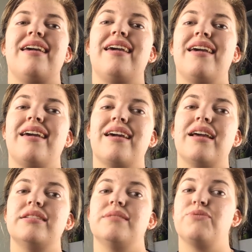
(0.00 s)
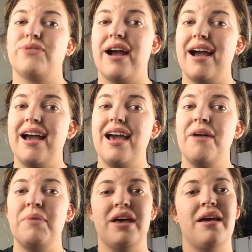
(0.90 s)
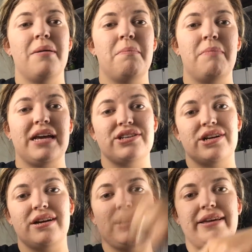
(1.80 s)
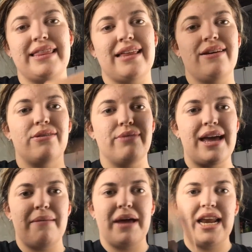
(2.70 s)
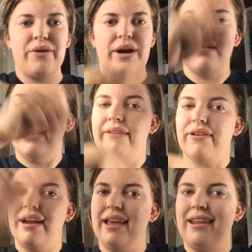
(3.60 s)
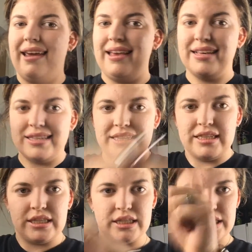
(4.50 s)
And subscribe. Make sure you hit that little red button wherever it is.